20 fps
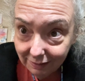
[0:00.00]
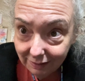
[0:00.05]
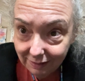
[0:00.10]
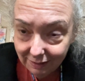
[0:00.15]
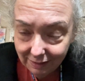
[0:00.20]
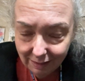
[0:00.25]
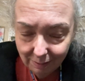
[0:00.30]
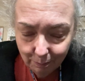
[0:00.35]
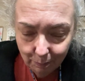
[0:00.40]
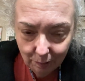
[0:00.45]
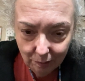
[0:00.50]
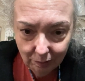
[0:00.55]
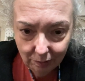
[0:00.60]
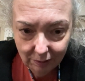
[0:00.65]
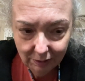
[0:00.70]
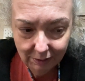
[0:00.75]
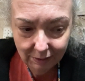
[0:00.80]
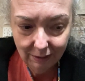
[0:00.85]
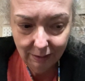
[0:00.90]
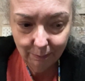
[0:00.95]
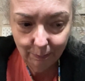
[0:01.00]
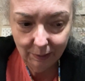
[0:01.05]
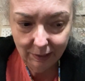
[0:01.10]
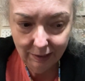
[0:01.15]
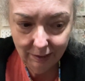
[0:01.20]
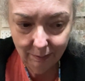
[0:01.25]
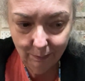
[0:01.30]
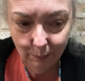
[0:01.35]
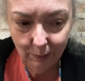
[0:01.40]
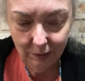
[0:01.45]
in that ball, in that
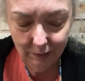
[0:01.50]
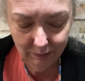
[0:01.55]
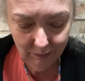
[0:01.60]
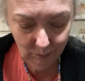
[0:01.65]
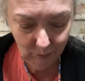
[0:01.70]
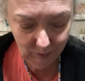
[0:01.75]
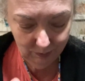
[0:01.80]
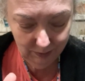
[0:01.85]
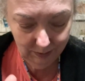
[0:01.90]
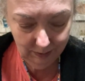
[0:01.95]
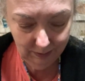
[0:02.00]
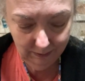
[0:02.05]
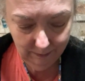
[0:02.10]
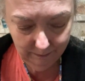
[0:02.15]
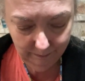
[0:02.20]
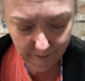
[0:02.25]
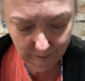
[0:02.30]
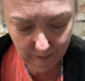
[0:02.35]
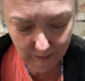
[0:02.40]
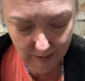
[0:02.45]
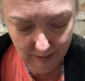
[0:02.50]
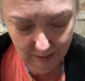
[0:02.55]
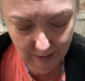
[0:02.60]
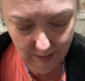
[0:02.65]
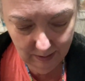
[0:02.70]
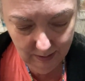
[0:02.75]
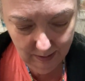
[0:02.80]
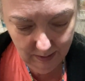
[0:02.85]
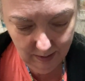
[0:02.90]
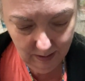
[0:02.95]
bag, but we'll see.
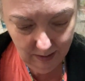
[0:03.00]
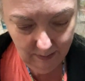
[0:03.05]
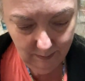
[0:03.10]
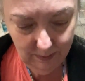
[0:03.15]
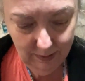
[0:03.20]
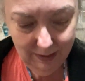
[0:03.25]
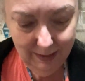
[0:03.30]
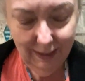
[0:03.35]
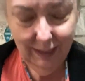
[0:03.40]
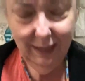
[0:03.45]
Um, and then I